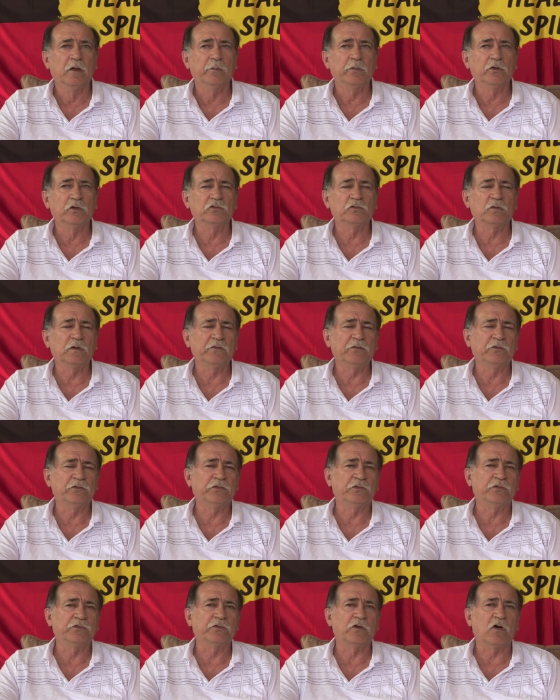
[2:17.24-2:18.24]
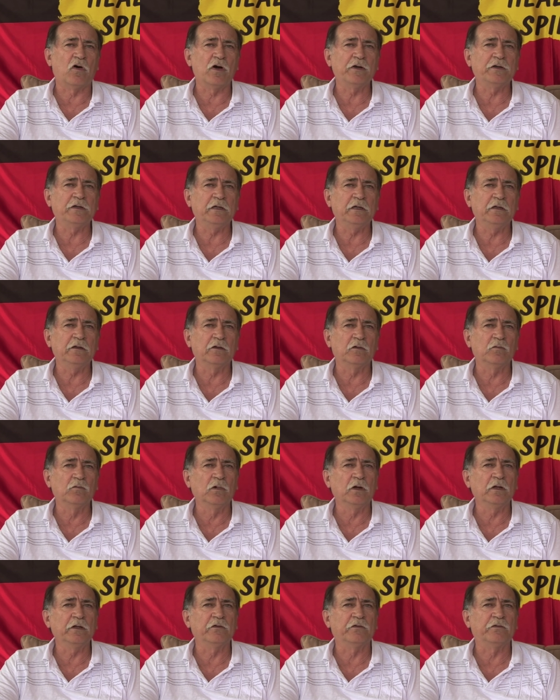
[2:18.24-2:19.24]
Because we live in a society that
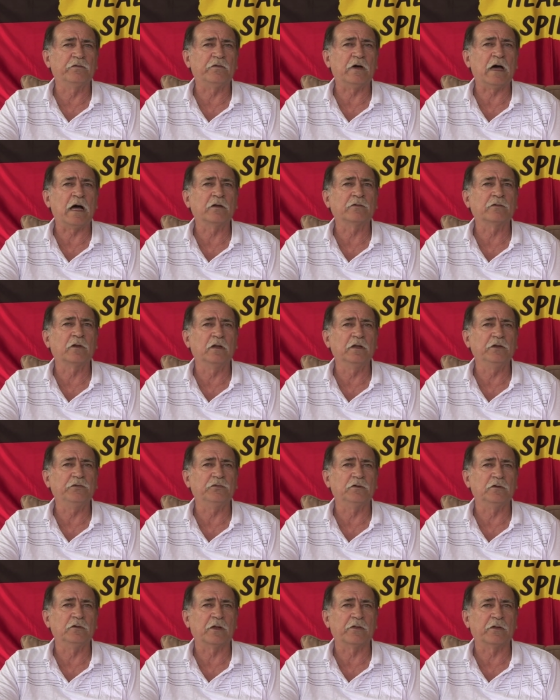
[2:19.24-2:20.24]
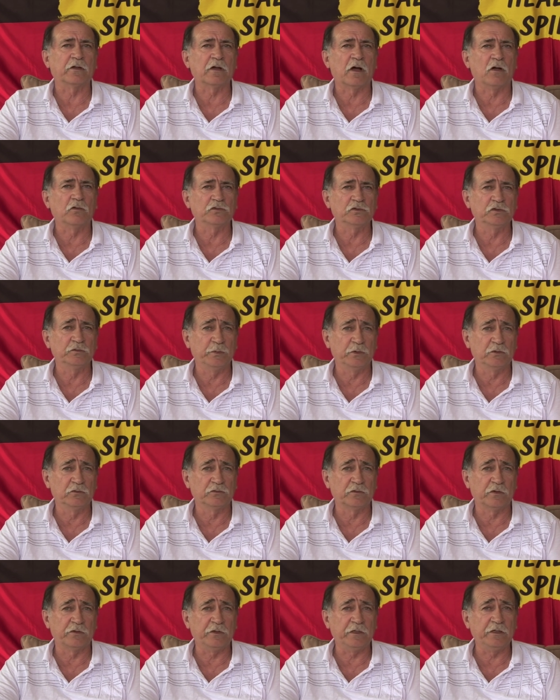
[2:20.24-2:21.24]
really has failed to listen to other cultures
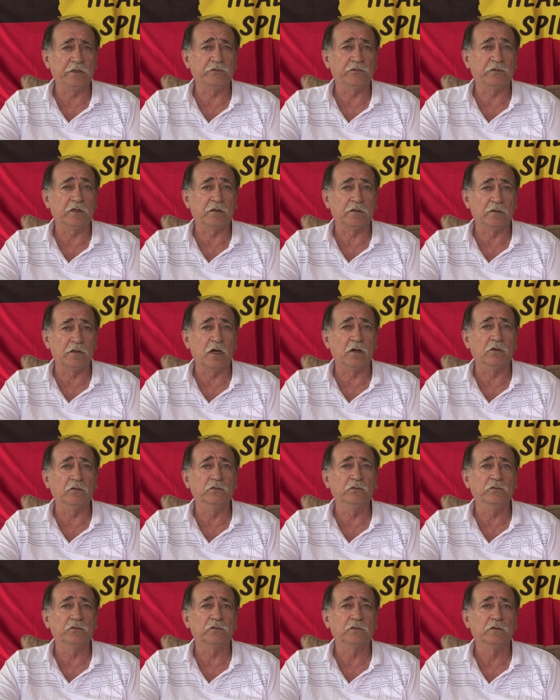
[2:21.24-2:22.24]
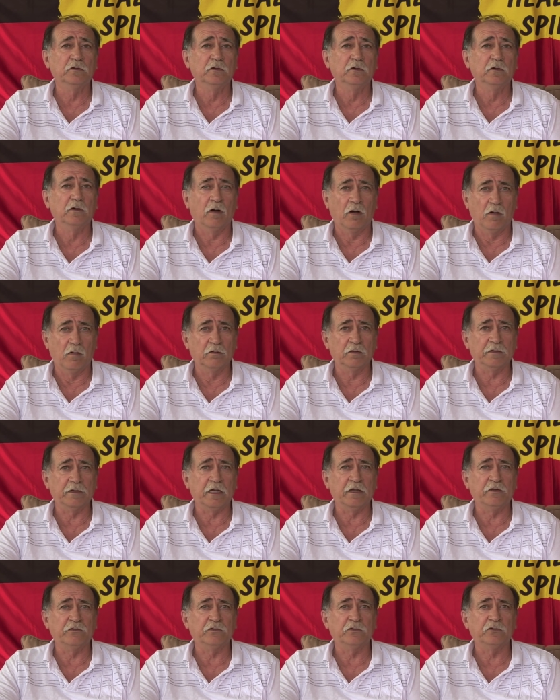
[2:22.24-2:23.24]
because it thinks it knows all
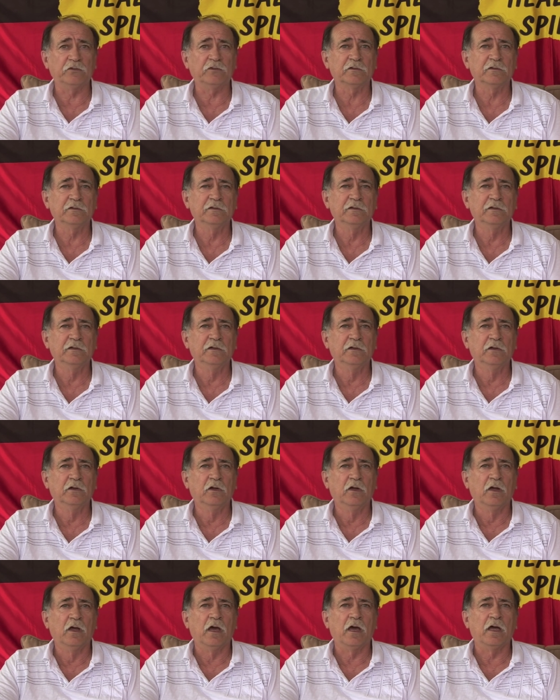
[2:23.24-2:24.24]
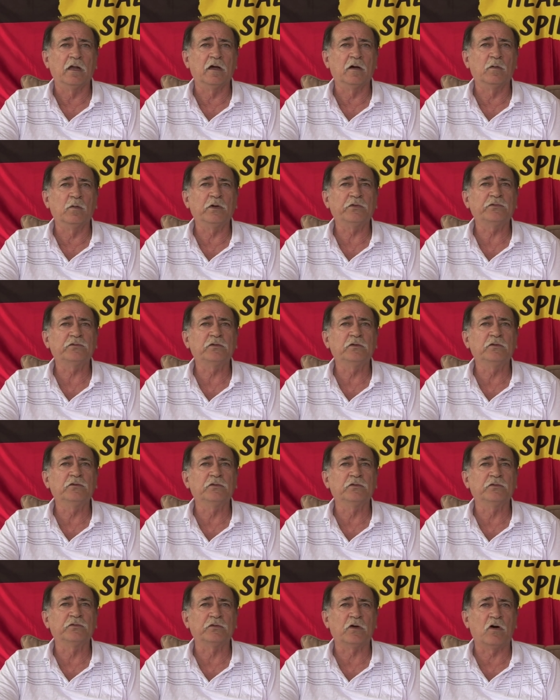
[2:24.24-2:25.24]
the answers. In our Western
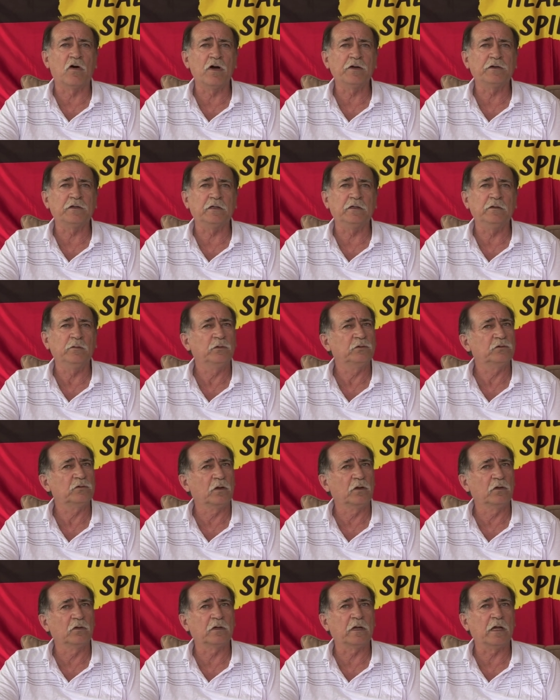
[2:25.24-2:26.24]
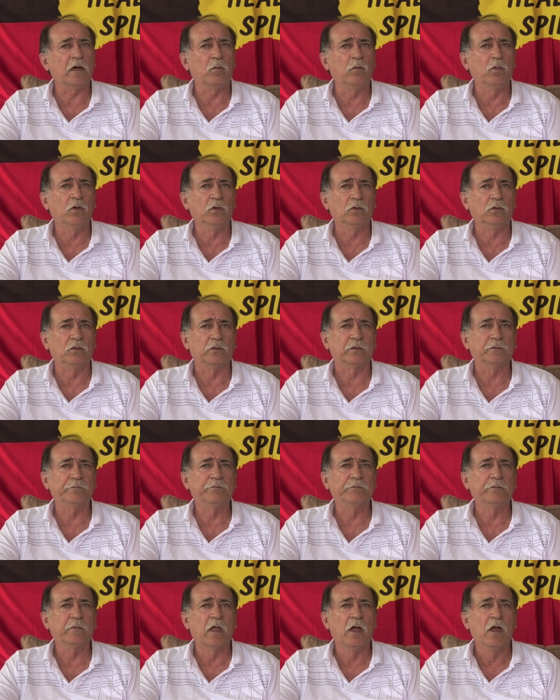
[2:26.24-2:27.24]
society, we've got to look at our world.
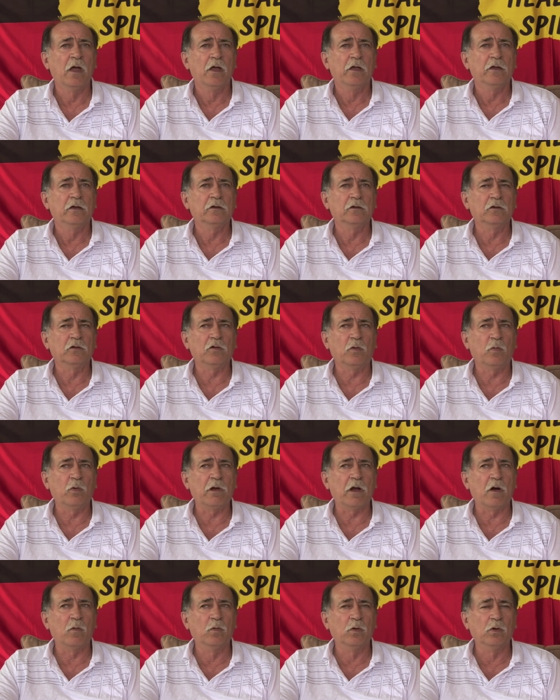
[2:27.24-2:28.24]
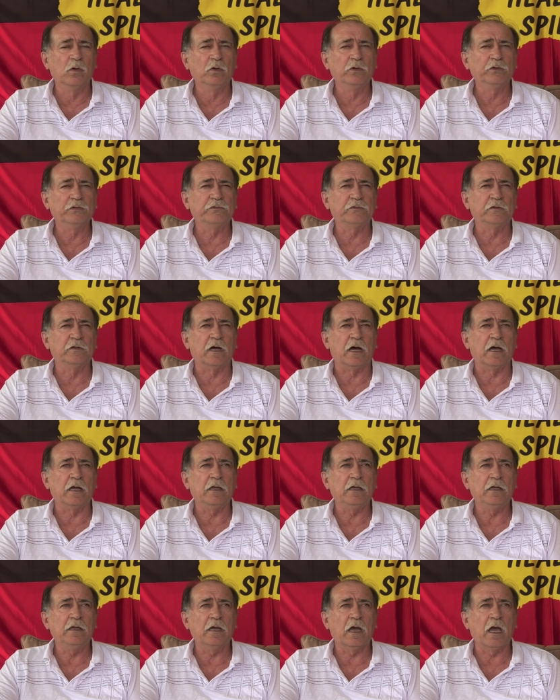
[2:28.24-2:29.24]
You look at where our world is
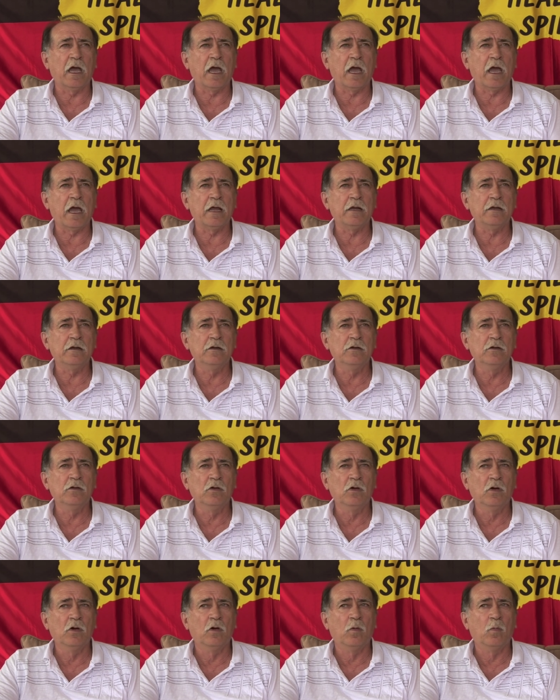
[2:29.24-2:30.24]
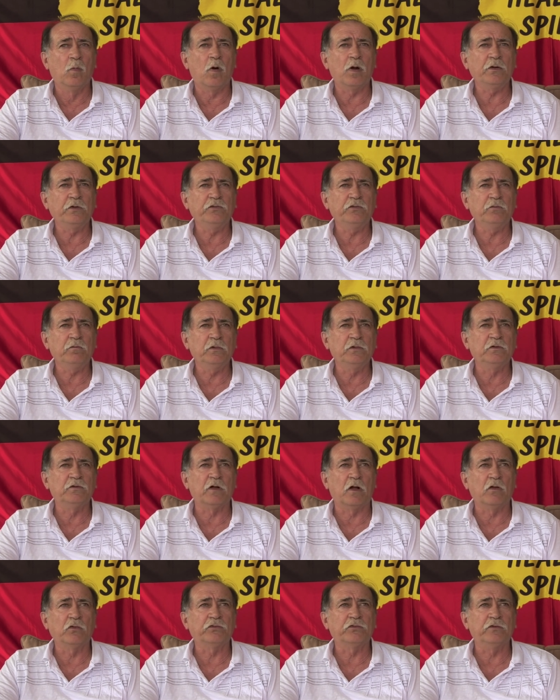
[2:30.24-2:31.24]
today and what are the
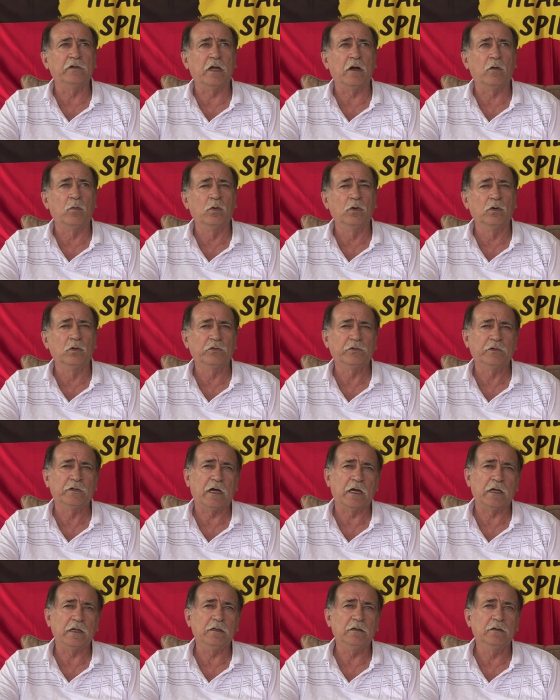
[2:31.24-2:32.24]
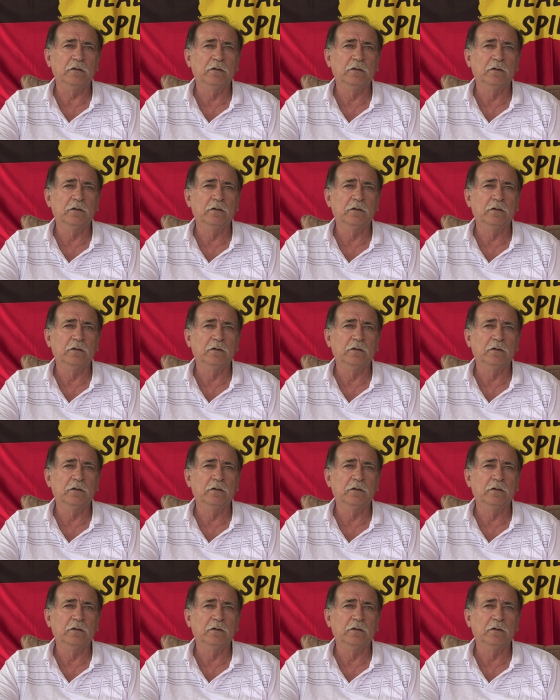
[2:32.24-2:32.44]
results in our world today